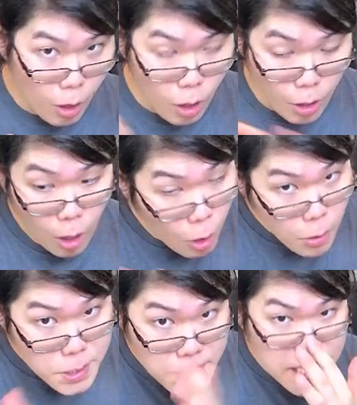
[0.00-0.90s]

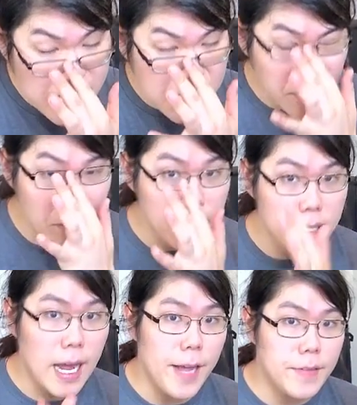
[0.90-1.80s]
all 6 of those
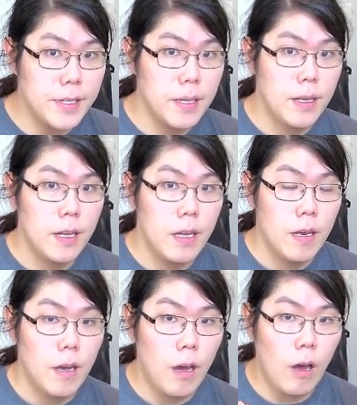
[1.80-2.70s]
knives.
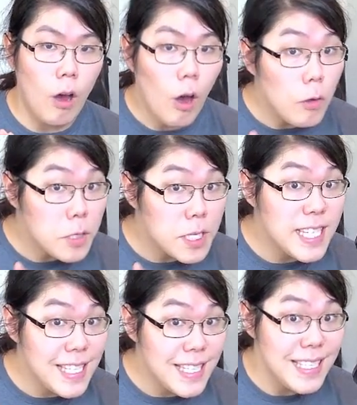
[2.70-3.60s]
All
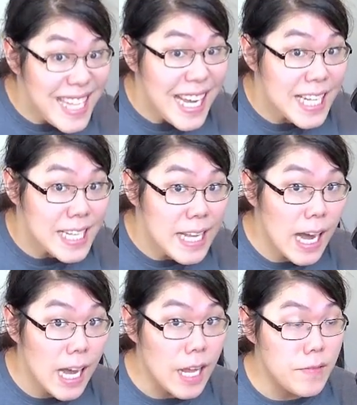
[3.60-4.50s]
6
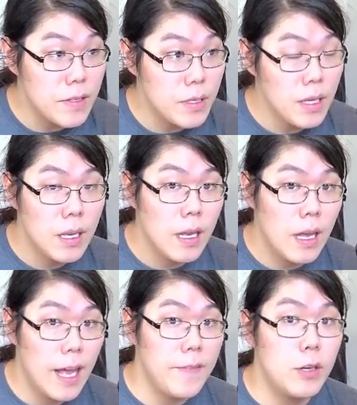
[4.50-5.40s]
knives
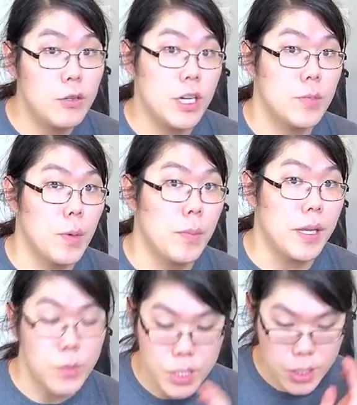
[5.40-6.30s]
have interchangeable
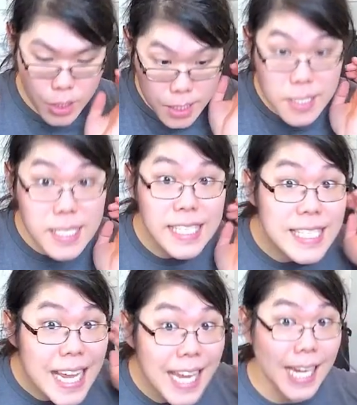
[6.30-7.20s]
blades, which is just
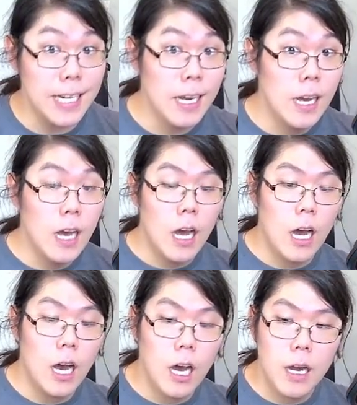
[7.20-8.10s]
insane.
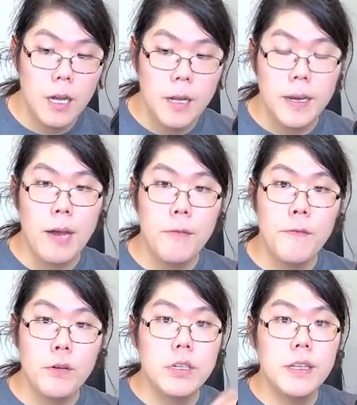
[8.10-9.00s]
Now,
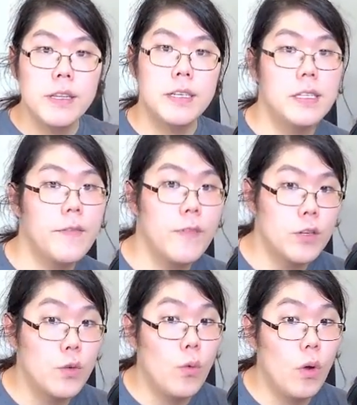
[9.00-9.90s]
unfortunately, this is the
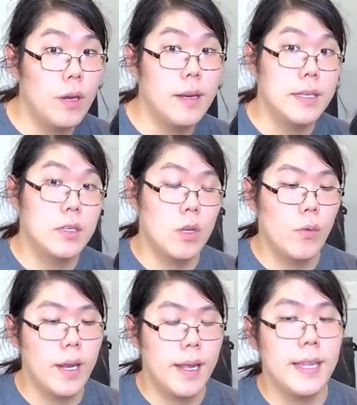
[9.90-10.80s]
version 1, and so
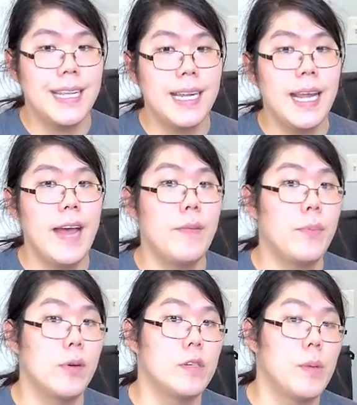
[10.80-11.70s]
when I did have a
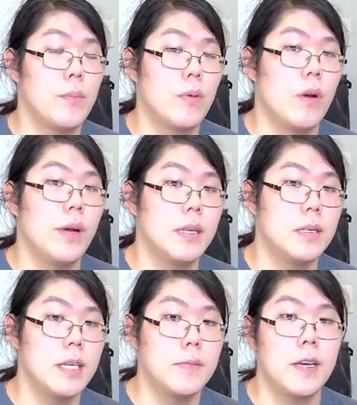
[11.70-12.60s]
Prisma Pro at the
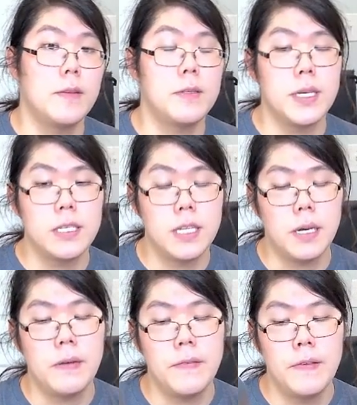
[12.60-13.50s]
same time as my Serif,